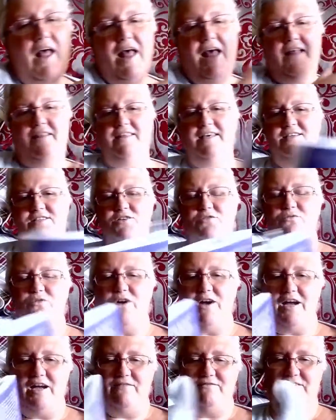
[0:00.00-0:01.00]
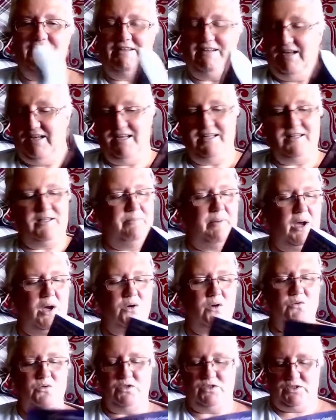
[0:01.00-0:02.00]
This arrived in the
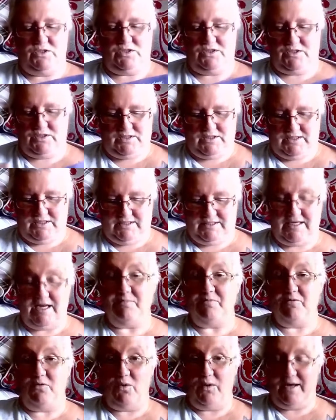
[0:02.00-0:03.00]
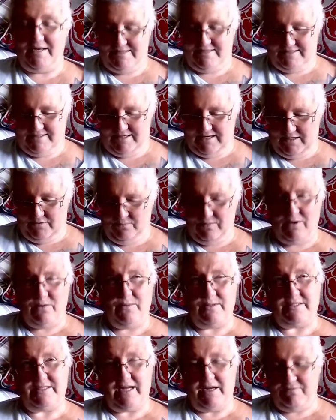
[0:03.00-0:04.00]
post day before yesterday. Where are we
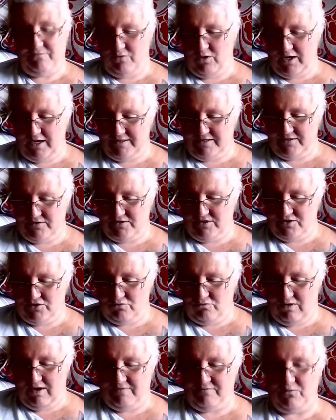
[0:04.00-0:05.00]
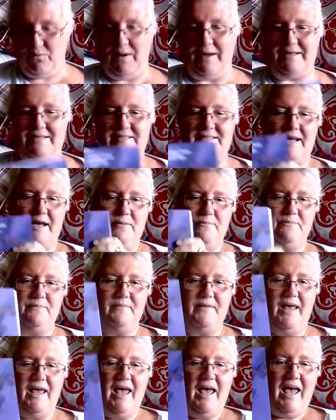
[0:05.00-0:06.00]
today? Friday. So this arrived Wednesday.
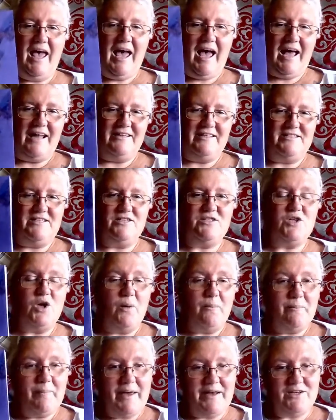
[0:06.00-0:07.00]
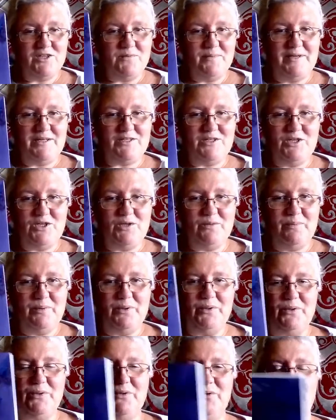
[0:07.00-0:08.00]
And this is Tom Benjamin's new
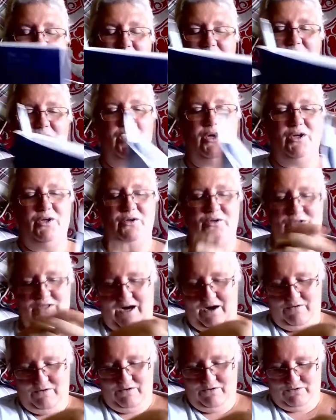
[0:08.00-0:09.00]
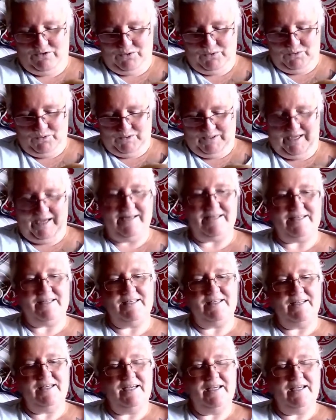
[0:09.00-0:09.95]
book, Your Tarot Toolkit.